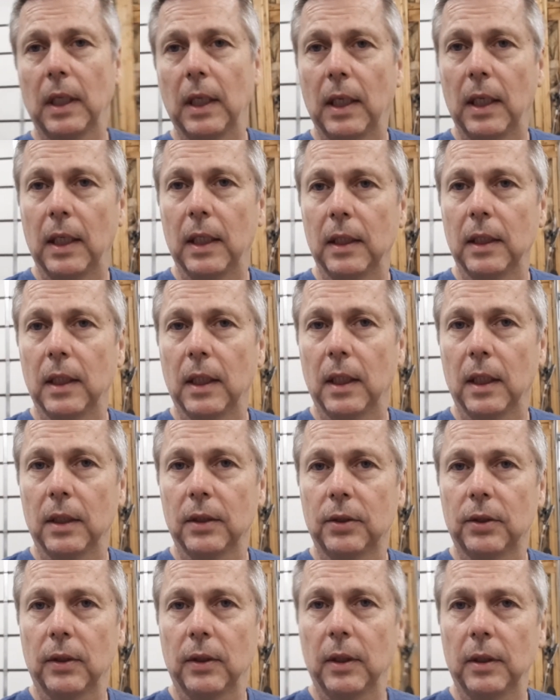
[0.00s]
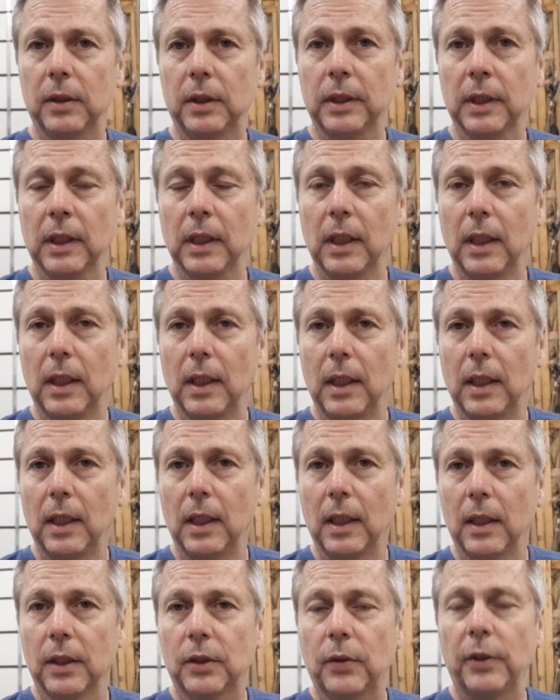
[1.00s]
and so let's
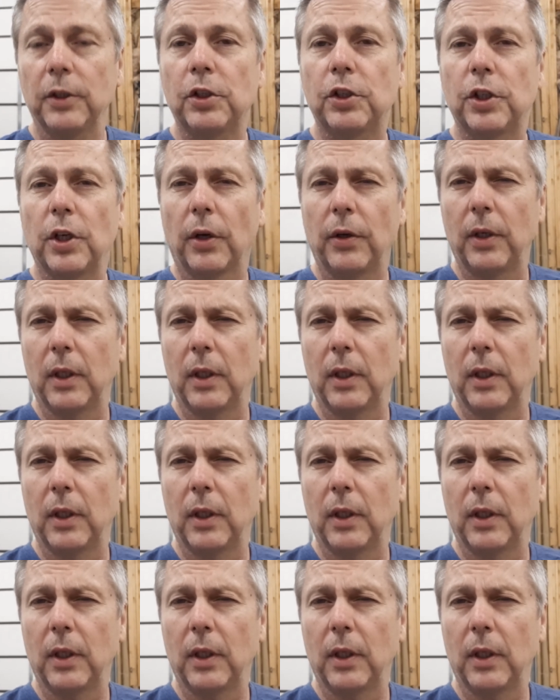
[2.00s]
go ahead and show you